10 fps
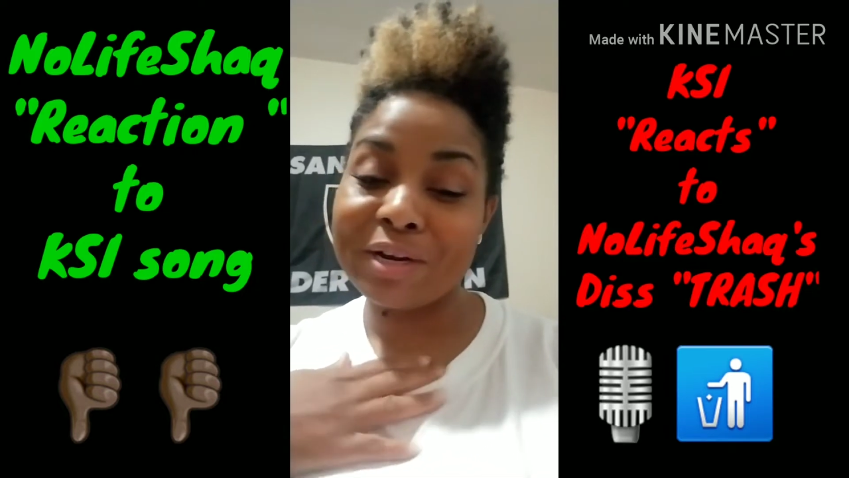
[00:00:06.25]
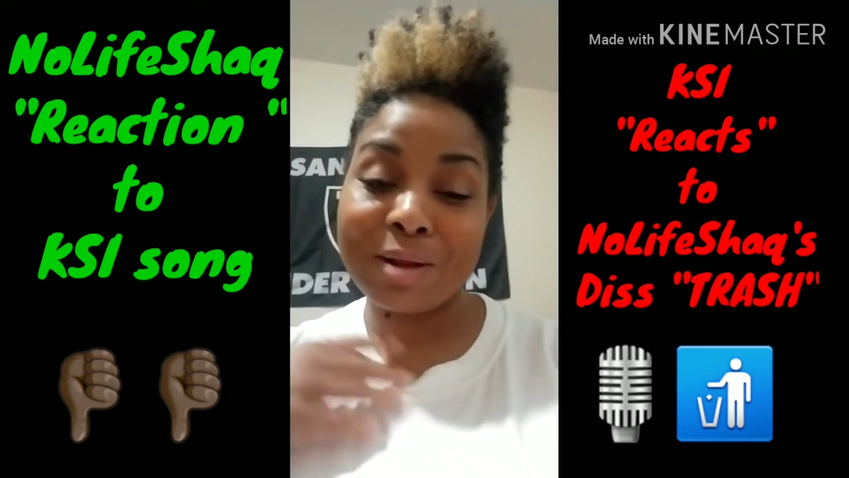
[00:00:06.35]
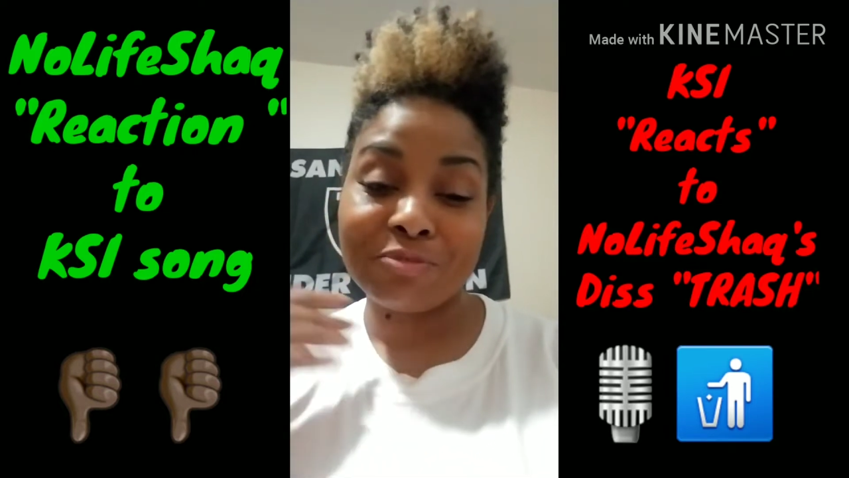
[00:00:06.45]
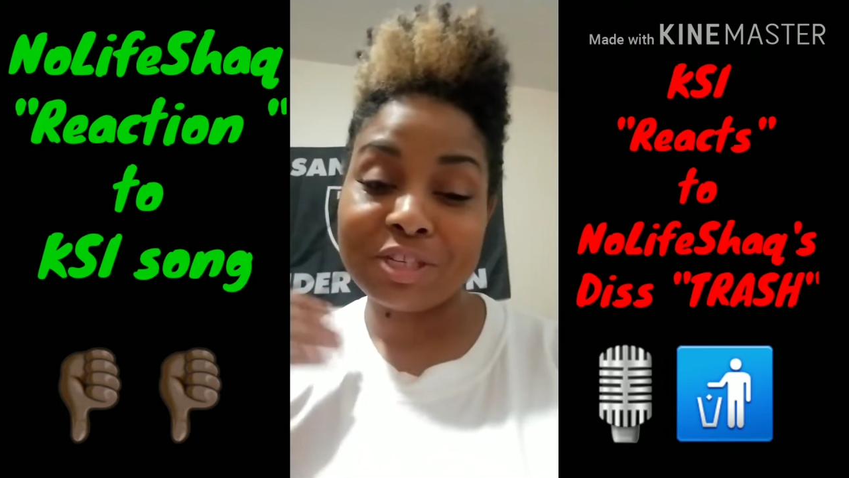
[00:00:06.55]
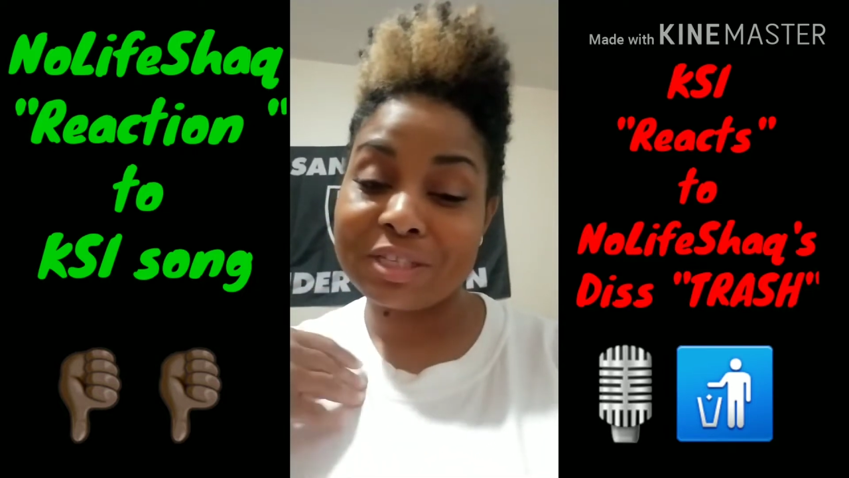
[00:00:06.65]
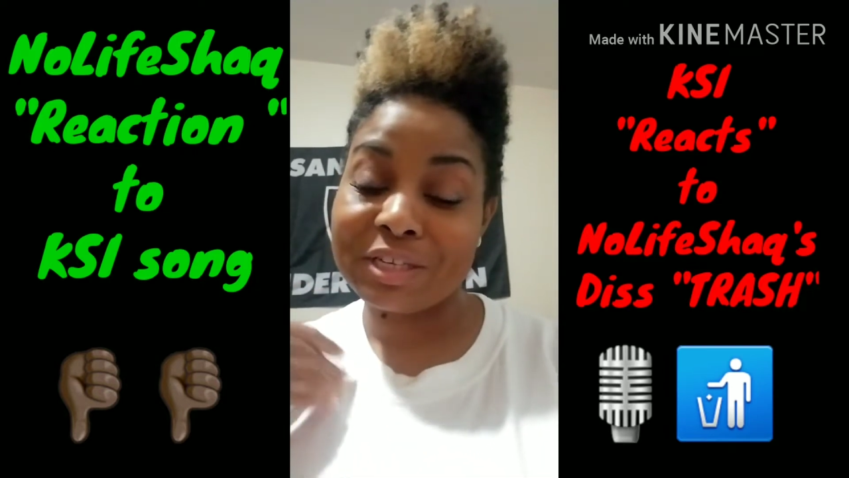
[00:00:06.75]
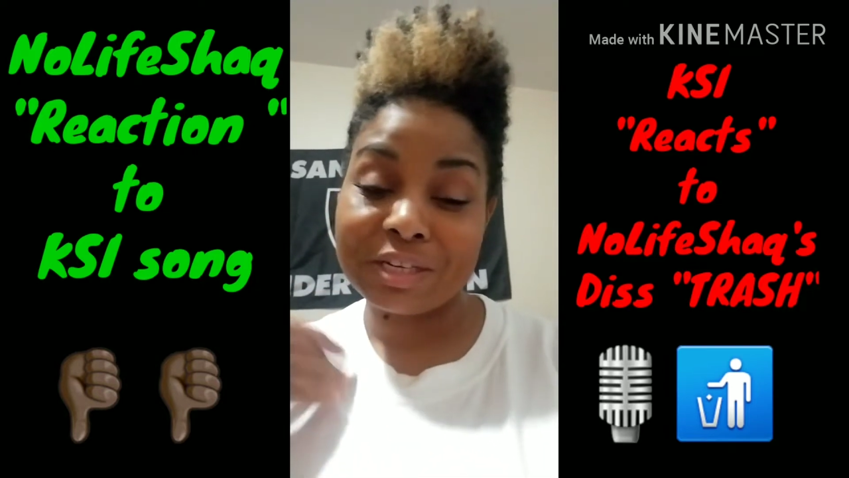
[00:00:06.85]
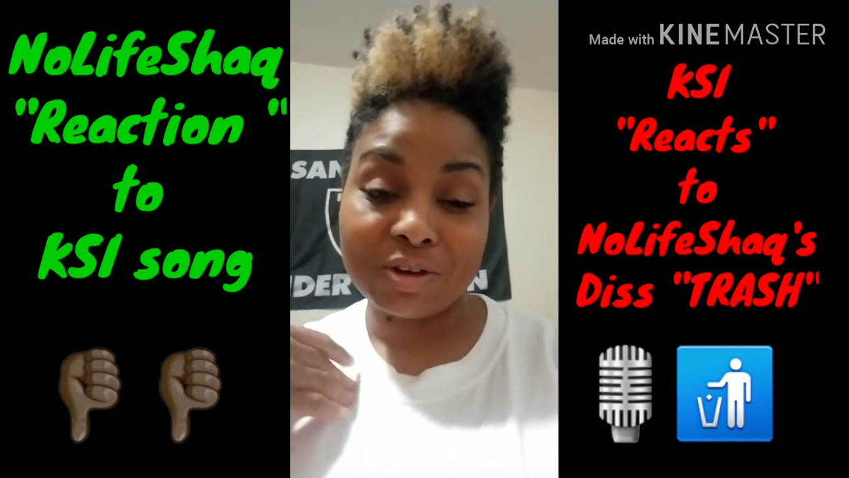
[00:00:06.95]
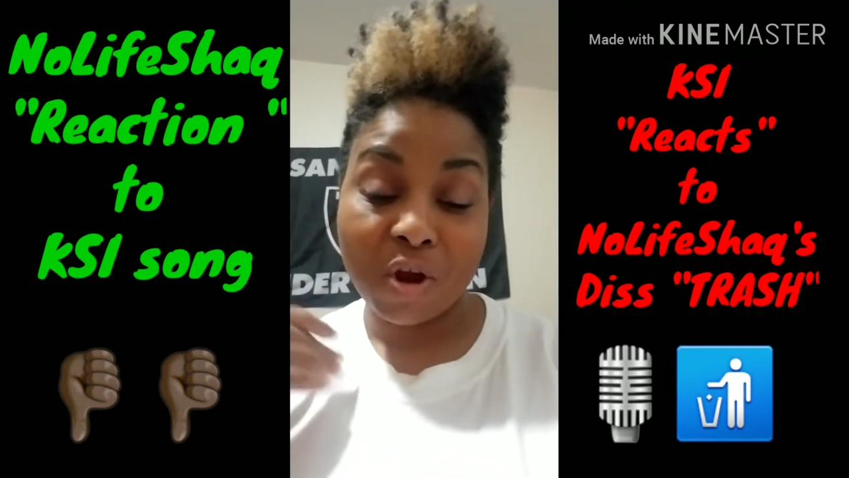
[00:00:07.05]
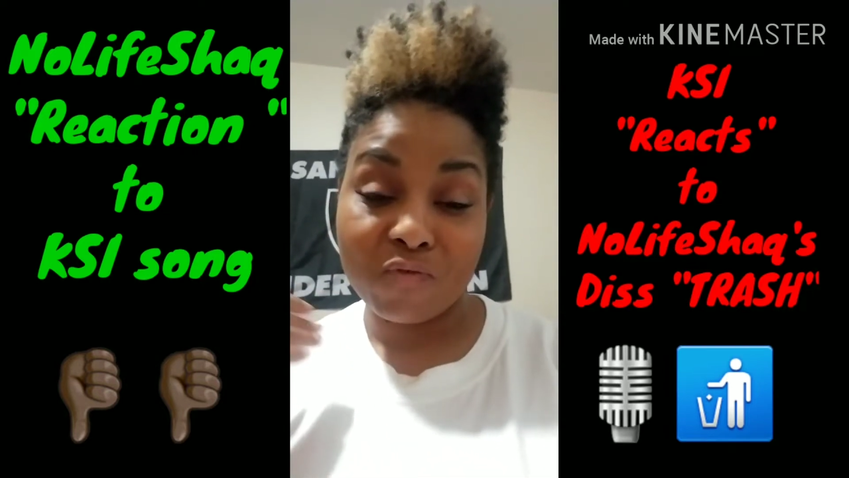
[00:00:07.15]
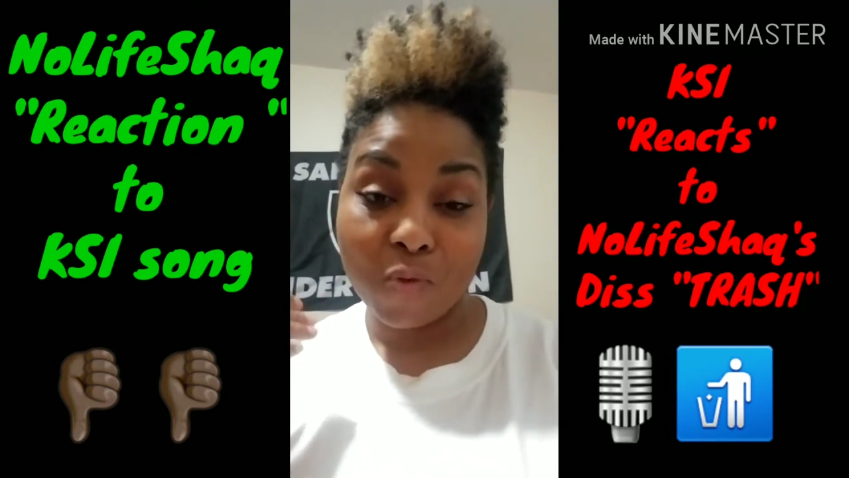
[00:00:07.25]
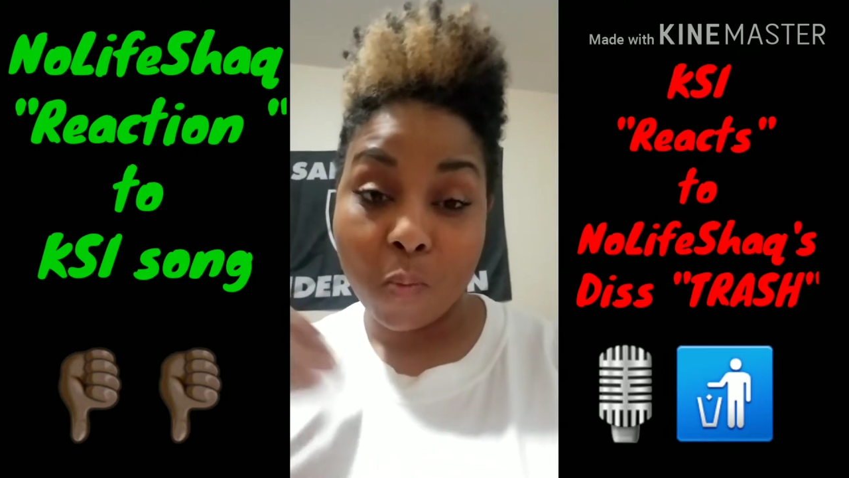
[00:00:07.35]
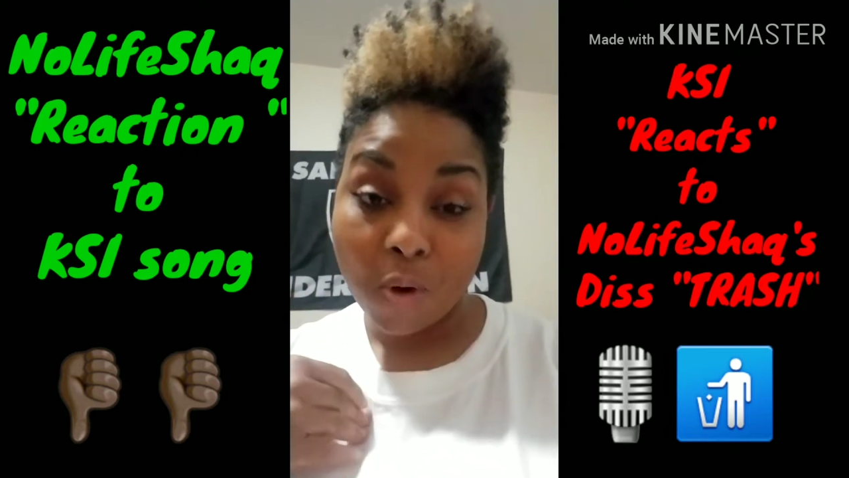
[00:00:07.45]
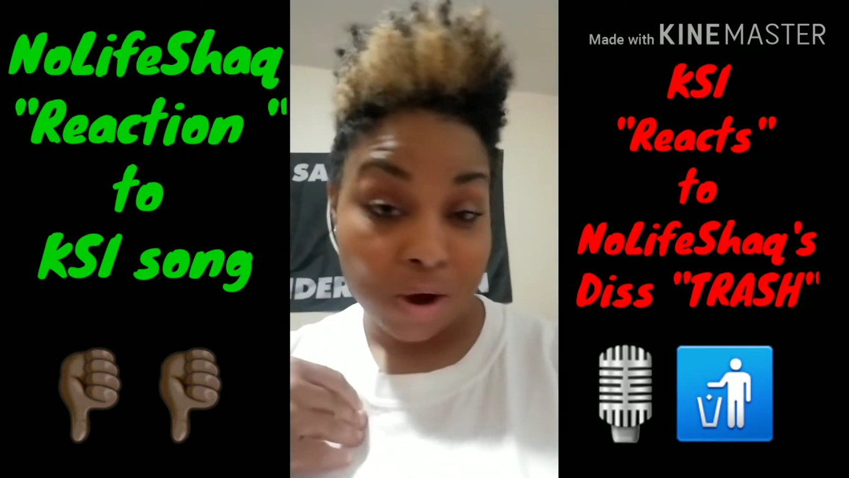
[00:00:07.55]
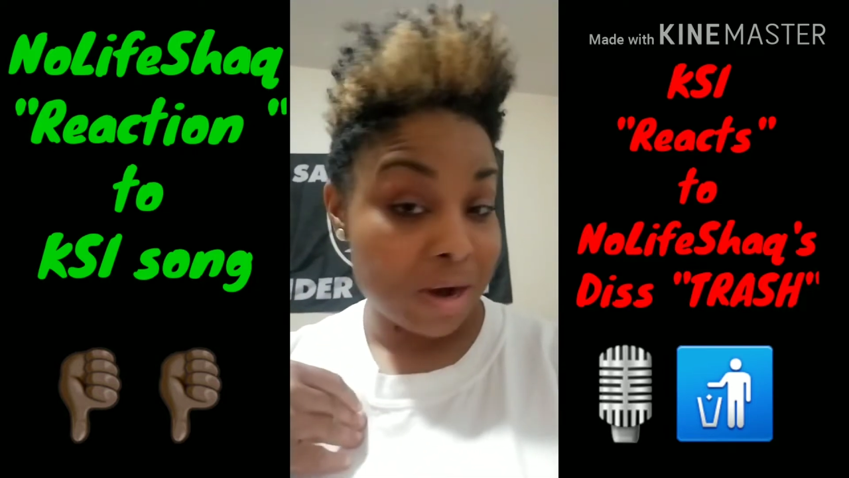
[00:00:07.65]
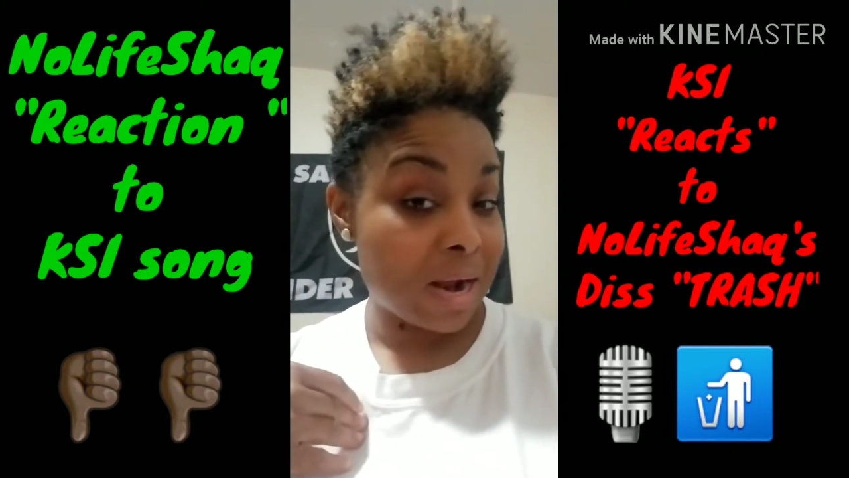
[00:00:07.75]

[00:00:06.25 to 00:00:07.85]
I'm just getting off of work.